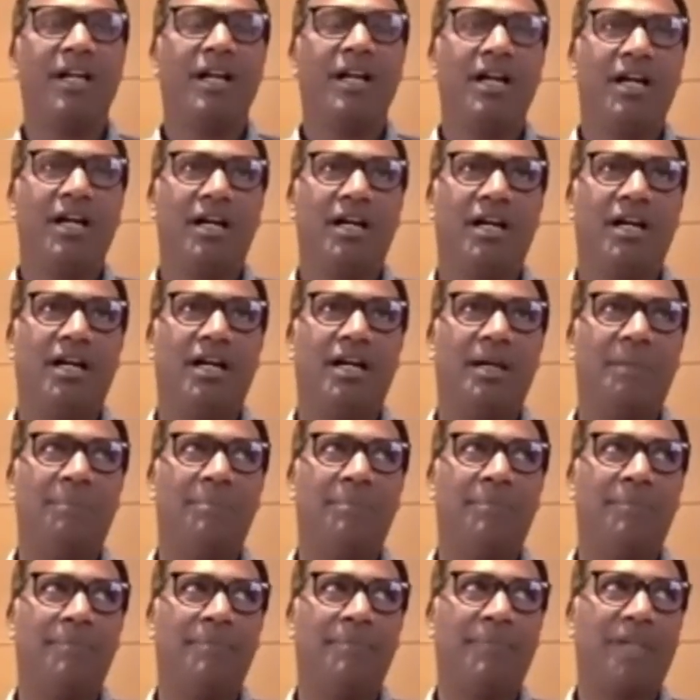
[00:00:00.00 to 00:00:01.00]

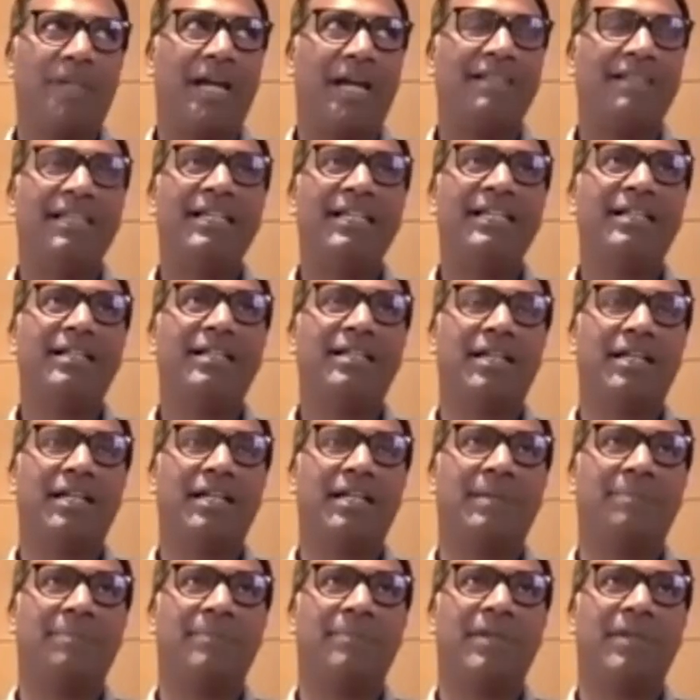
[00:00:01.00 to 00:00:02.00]
I think
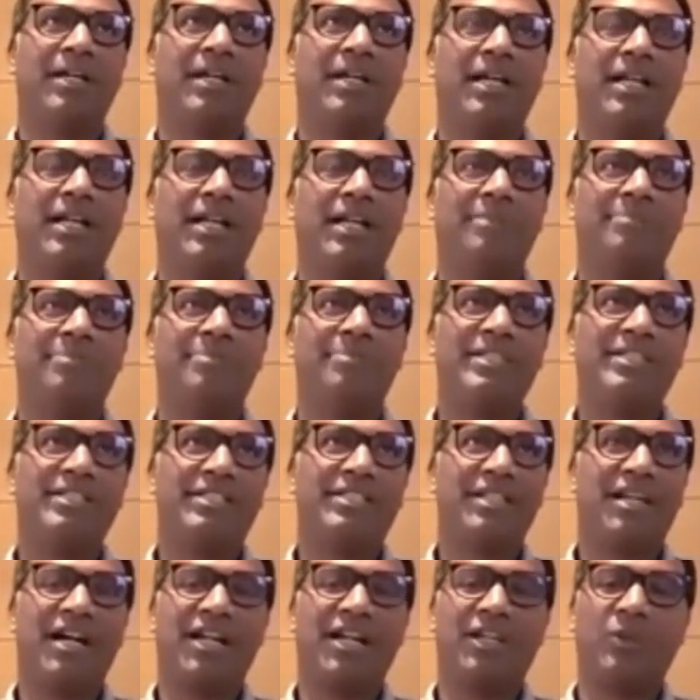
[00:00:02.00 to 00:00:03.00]
let me
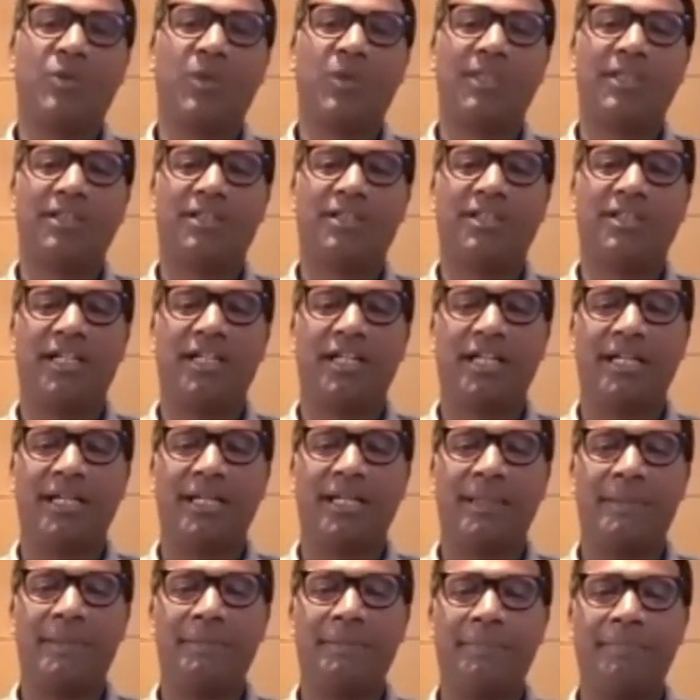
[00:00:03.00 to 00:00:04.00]
start with
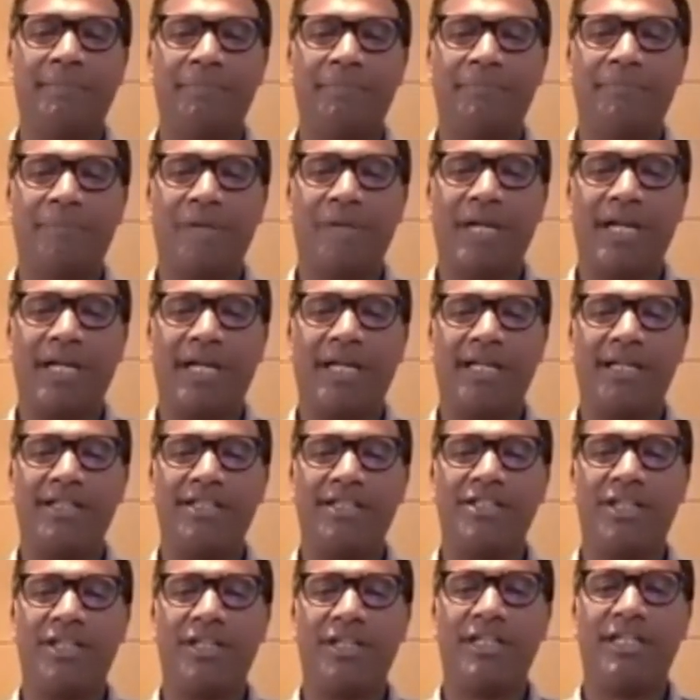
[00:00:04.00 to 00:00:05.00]
my
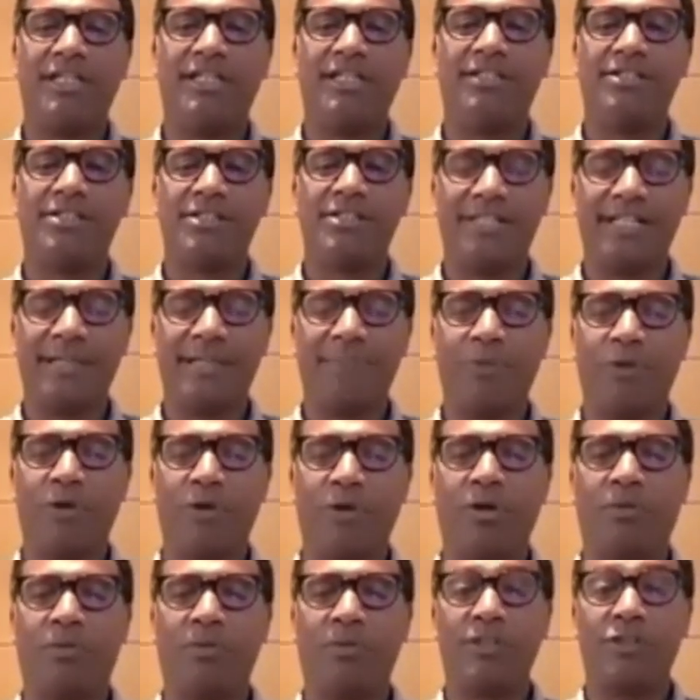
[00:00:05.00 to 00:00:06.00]
journey in
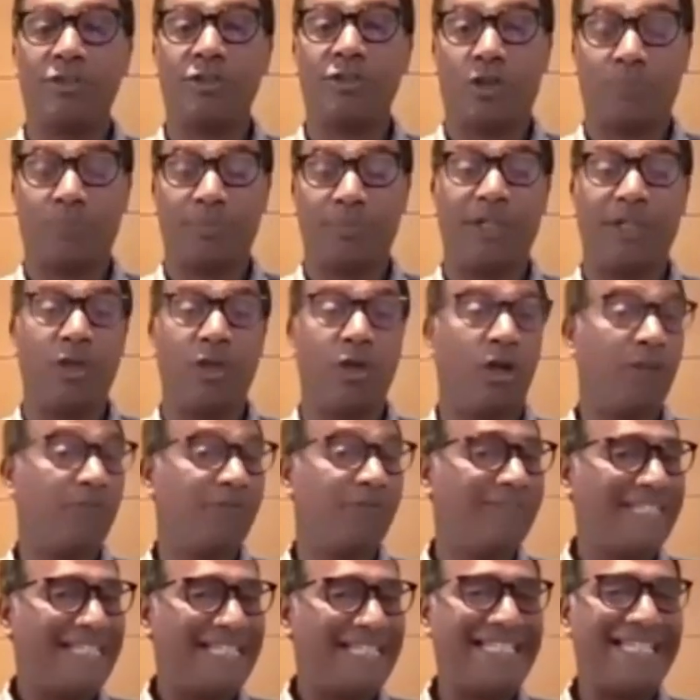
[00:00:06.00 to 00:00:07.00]
Singapore, which taught me a lot of
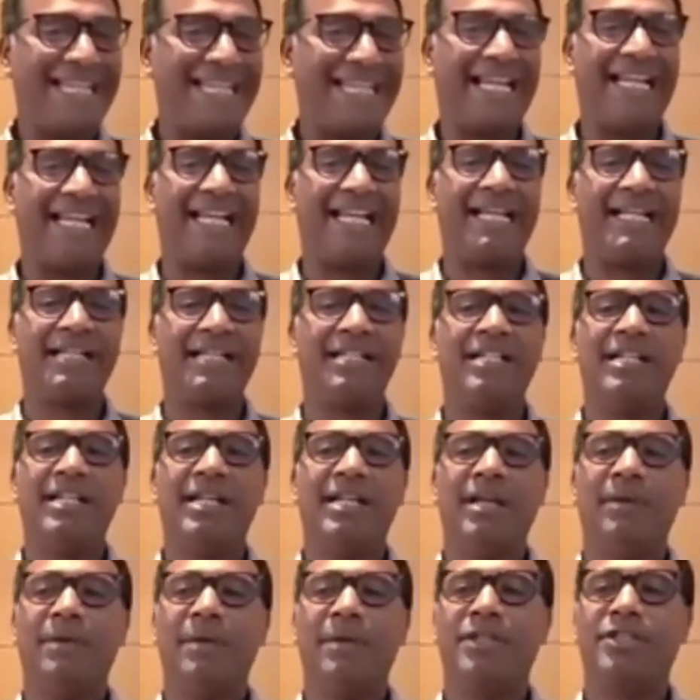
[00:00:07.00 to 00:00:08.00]
detailing,
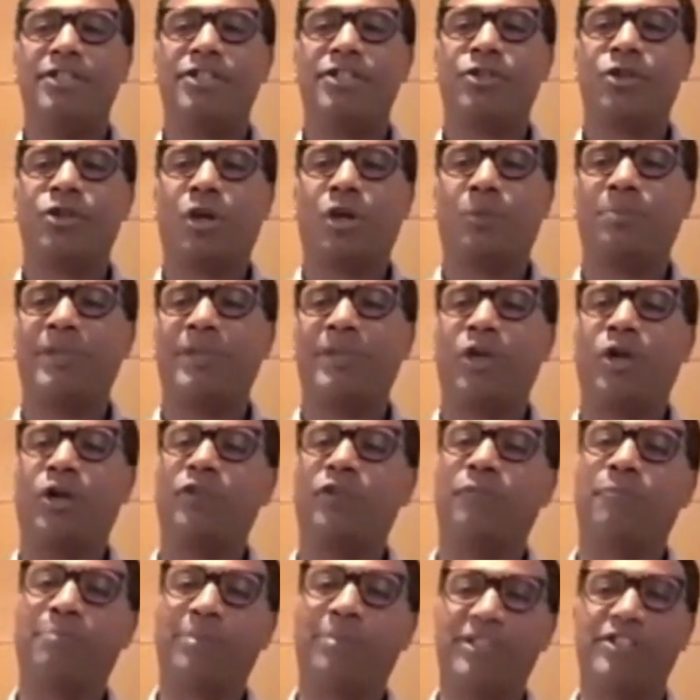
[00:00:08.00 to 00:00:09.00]
which taught me a lot
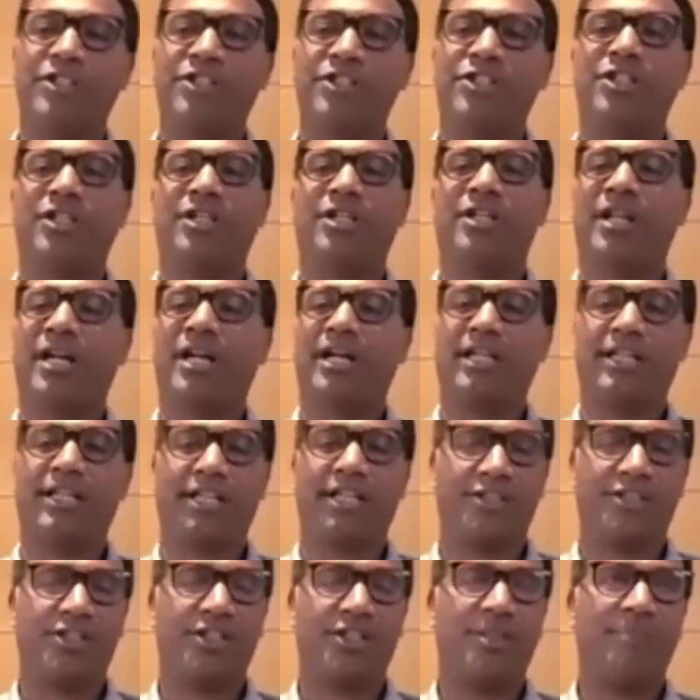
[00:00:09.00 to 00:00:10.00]
of precision in
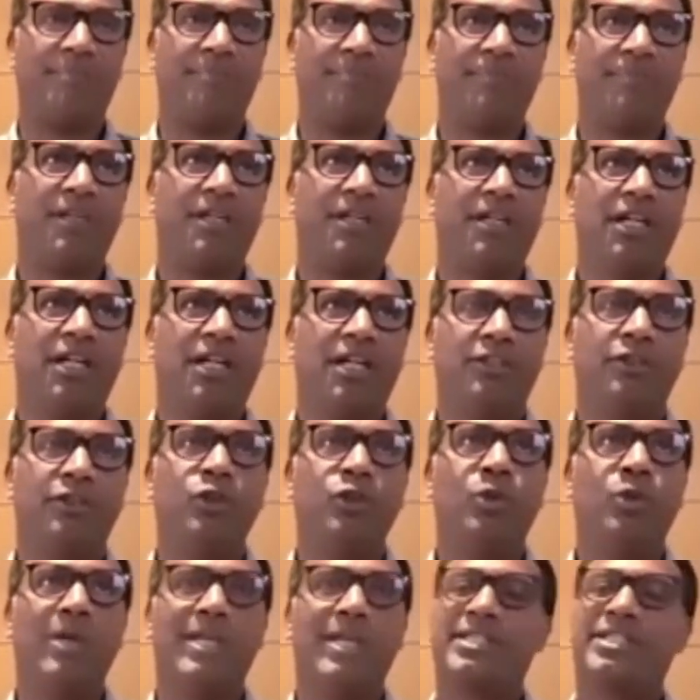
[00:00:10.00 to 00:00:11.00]
architecture. The
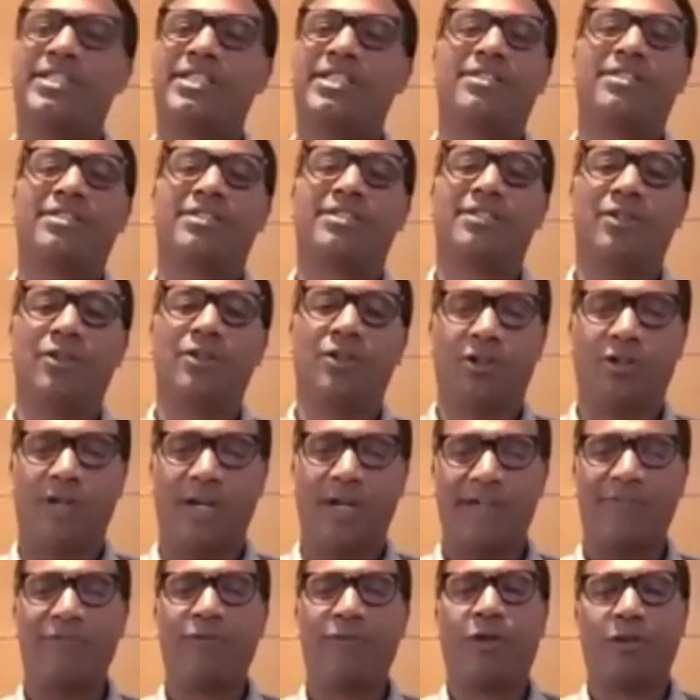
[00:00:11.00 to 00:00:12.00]
US,
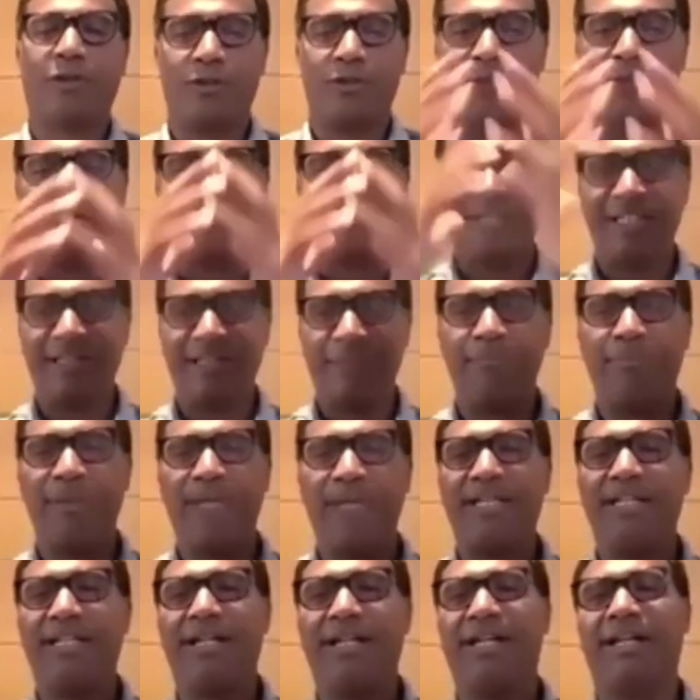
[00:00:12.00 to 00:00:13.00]
kind of taught you to think
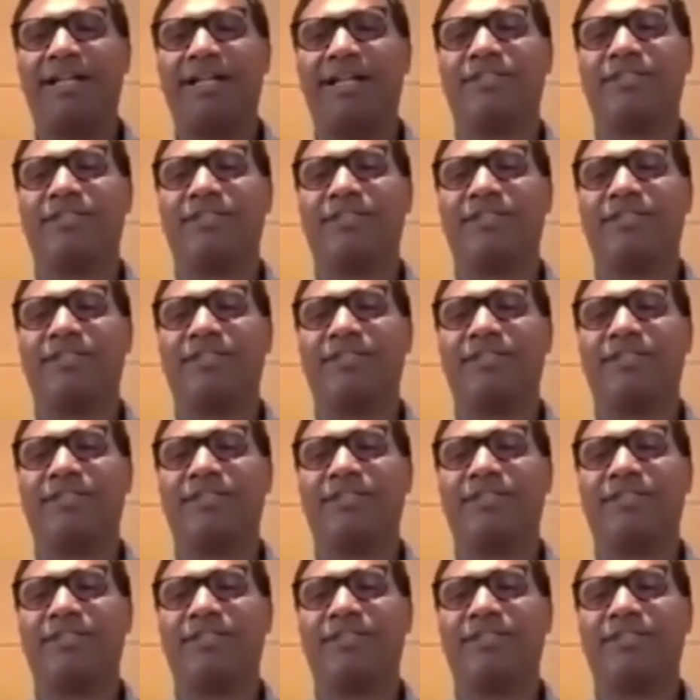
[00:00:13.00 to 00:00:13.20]
bigger.